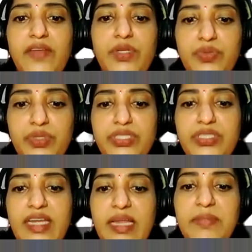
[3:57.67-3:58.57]
which was
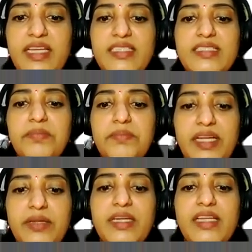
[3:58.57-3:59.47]
named as the
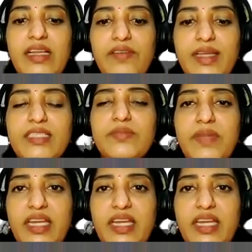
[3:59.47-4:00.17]
Biomedical Waste